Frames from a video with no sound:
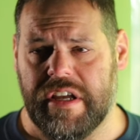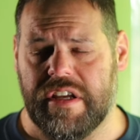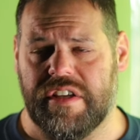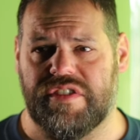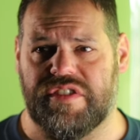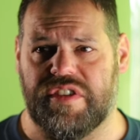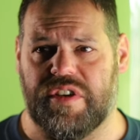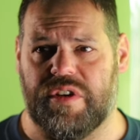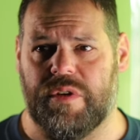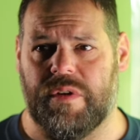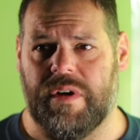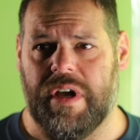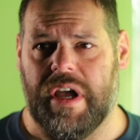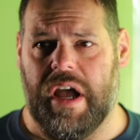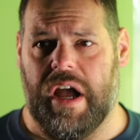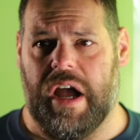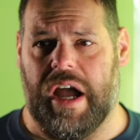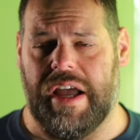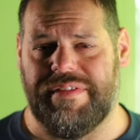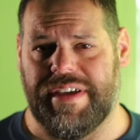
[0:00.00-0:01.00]
So
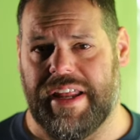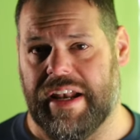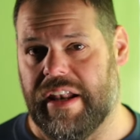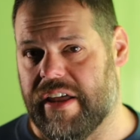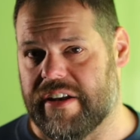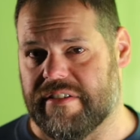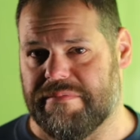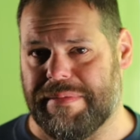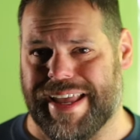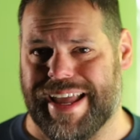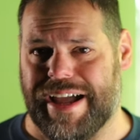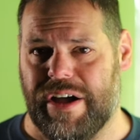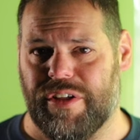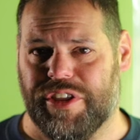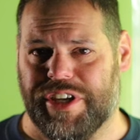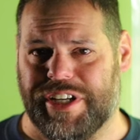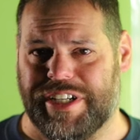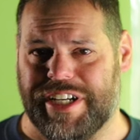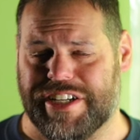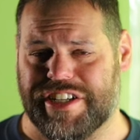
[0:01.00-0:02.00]
I've had a lot of my
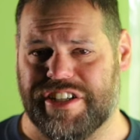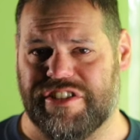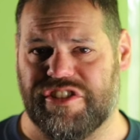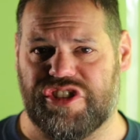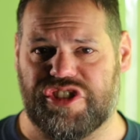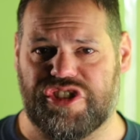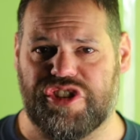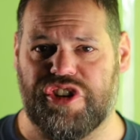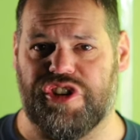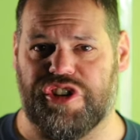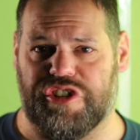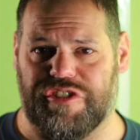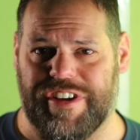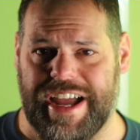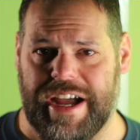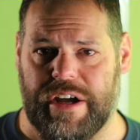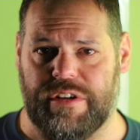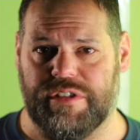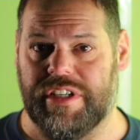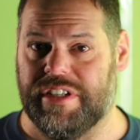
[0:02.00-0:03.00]
health conditions turn
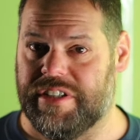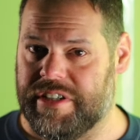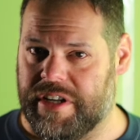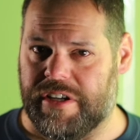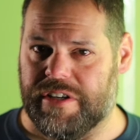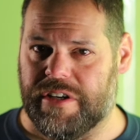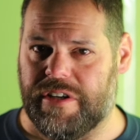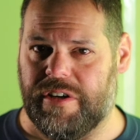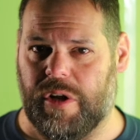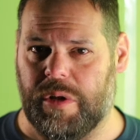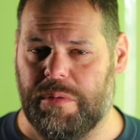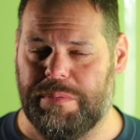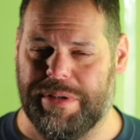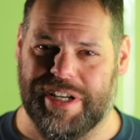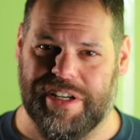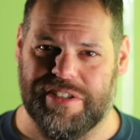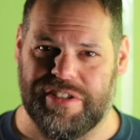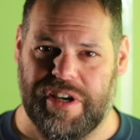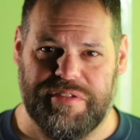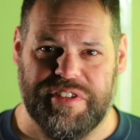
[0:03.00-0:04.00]
around, not all,
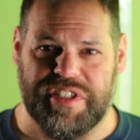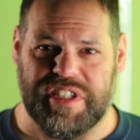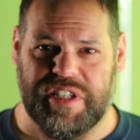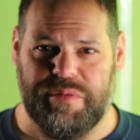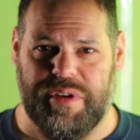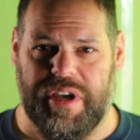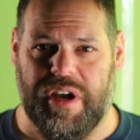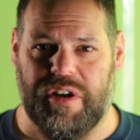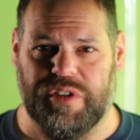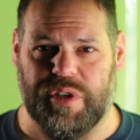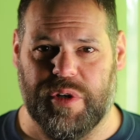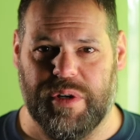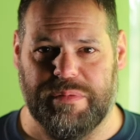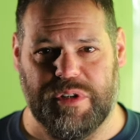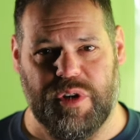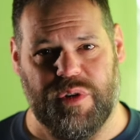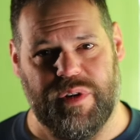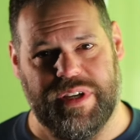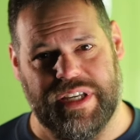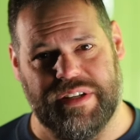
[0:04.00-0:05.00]
because obviously we all know
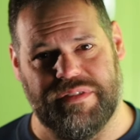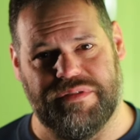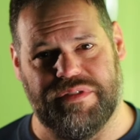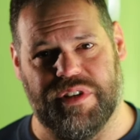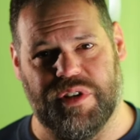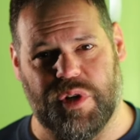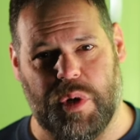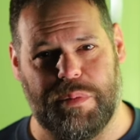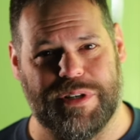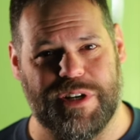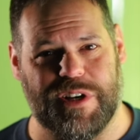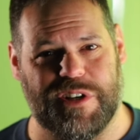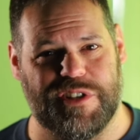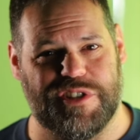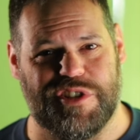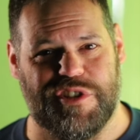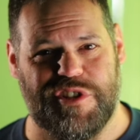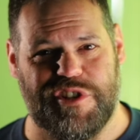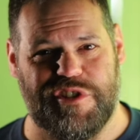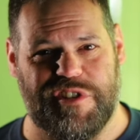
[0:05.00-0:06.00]
I'm going in for open heart
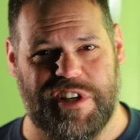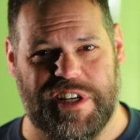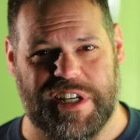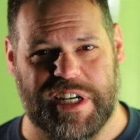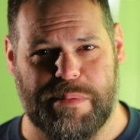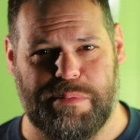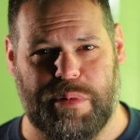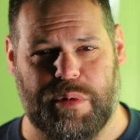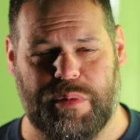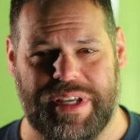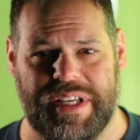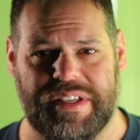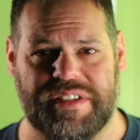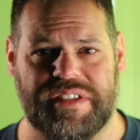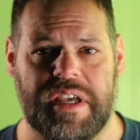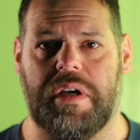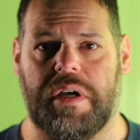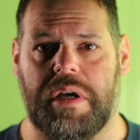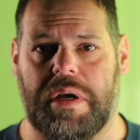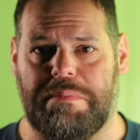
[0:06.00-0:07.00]
surgery in a couple
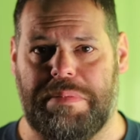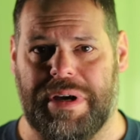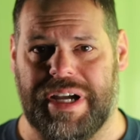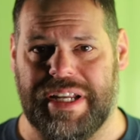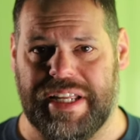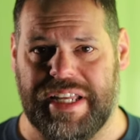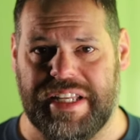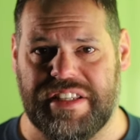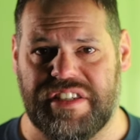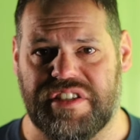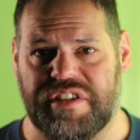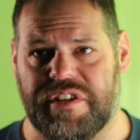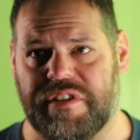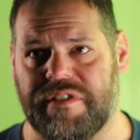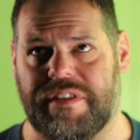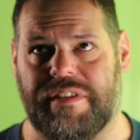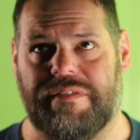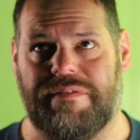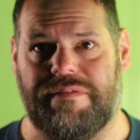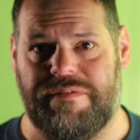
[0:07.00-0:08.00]
weeks, but it's
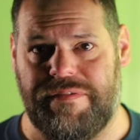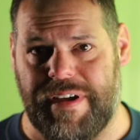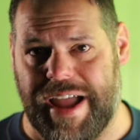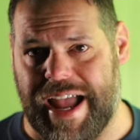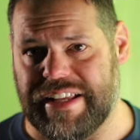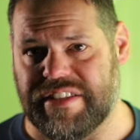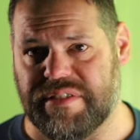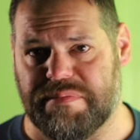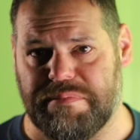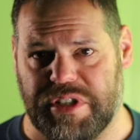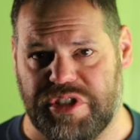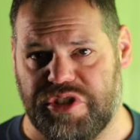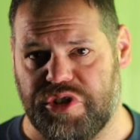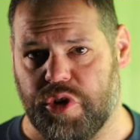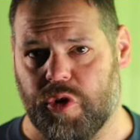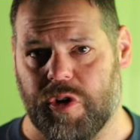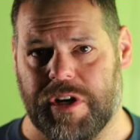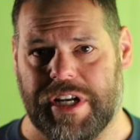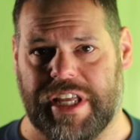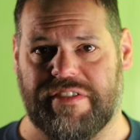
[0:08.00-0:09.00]
turned the vast
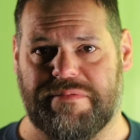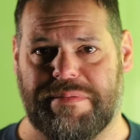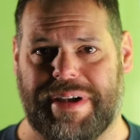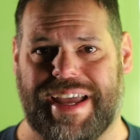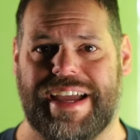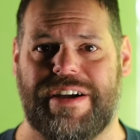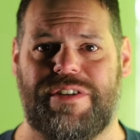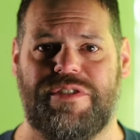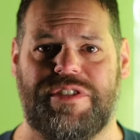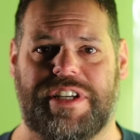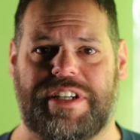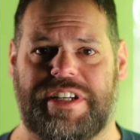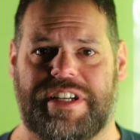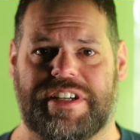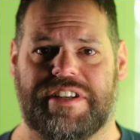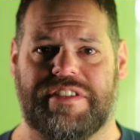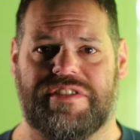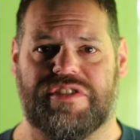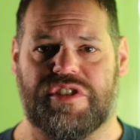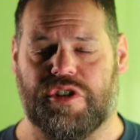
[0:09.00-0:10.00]
majority of my health
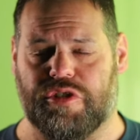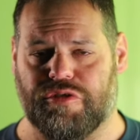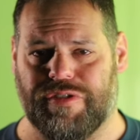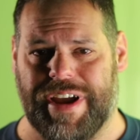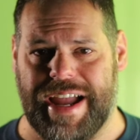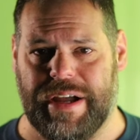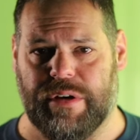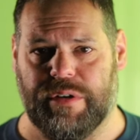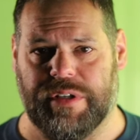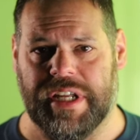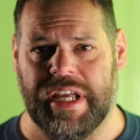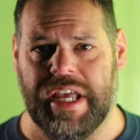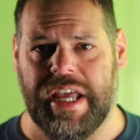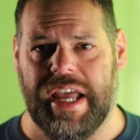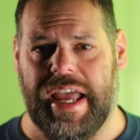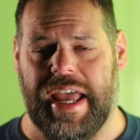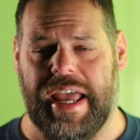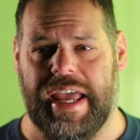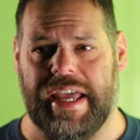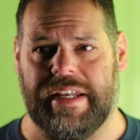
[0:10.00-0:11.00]
conditions around.
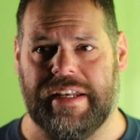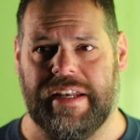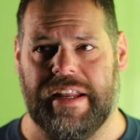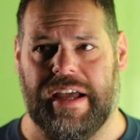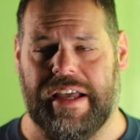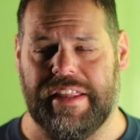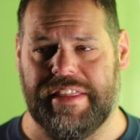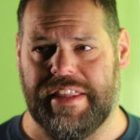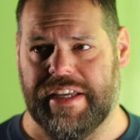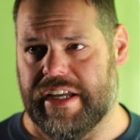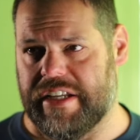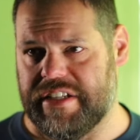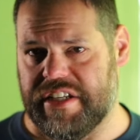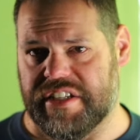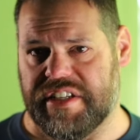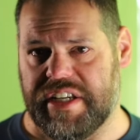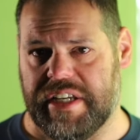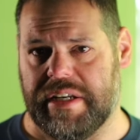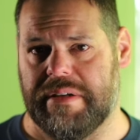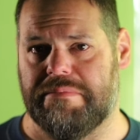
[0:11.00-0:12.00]
And I think I
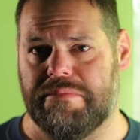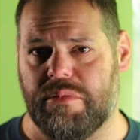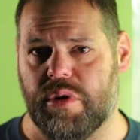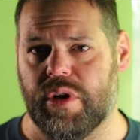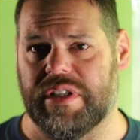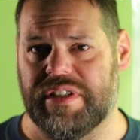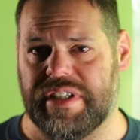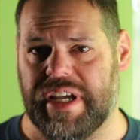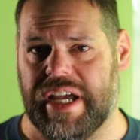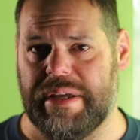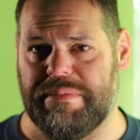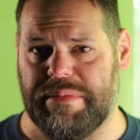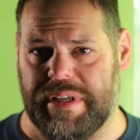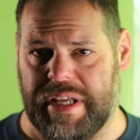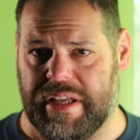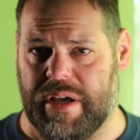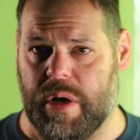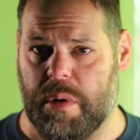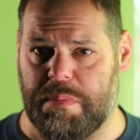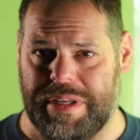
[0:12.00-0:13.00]
just needed more time
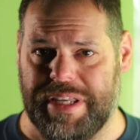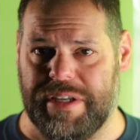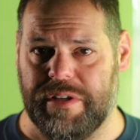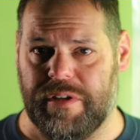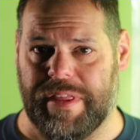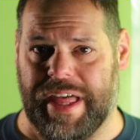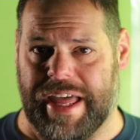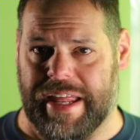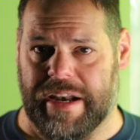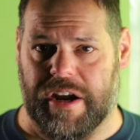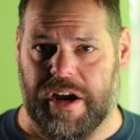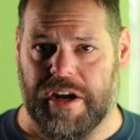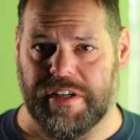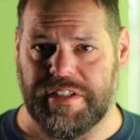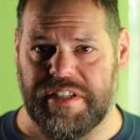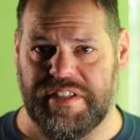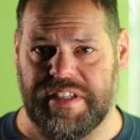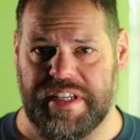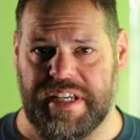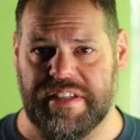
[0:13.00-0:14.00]
to help heal that
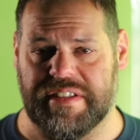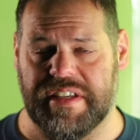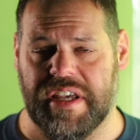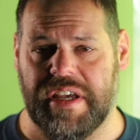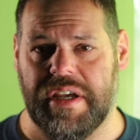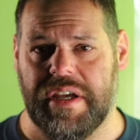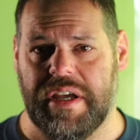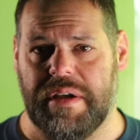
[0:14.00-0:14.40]
heart disease.